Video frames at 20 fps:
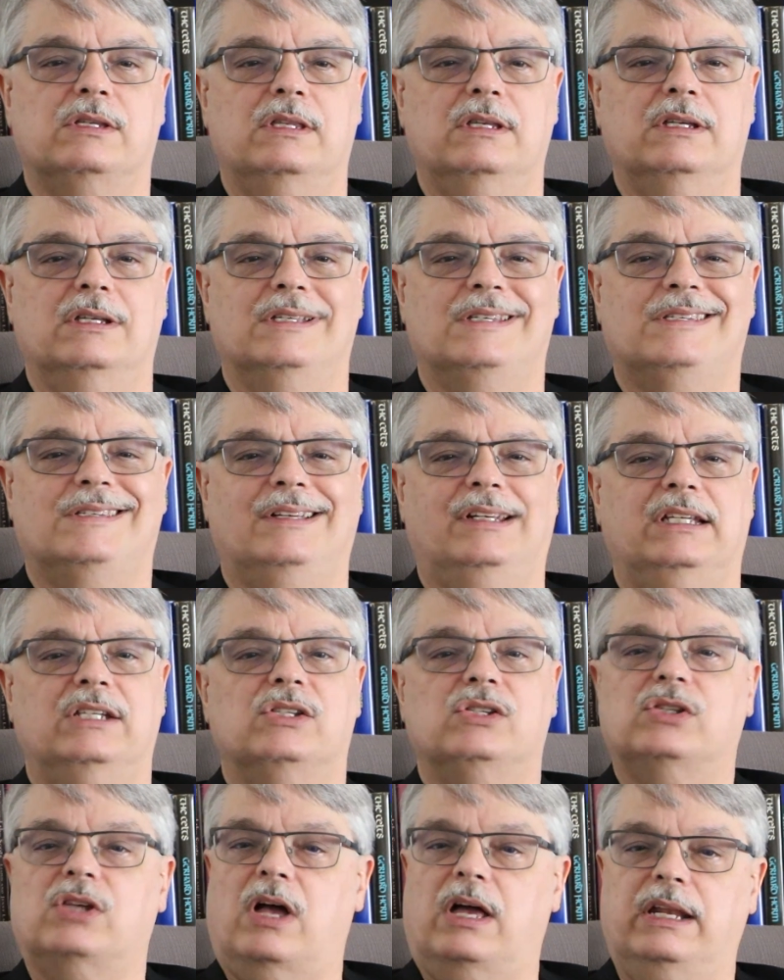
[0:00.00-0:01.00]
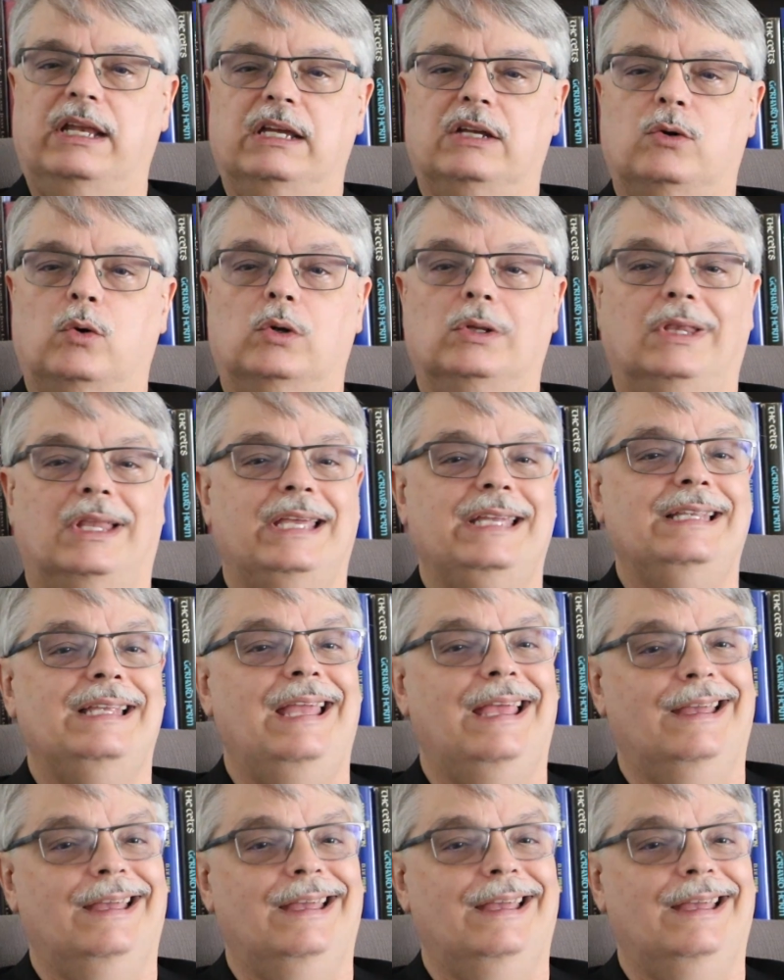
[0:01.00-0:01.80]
that study sonic or light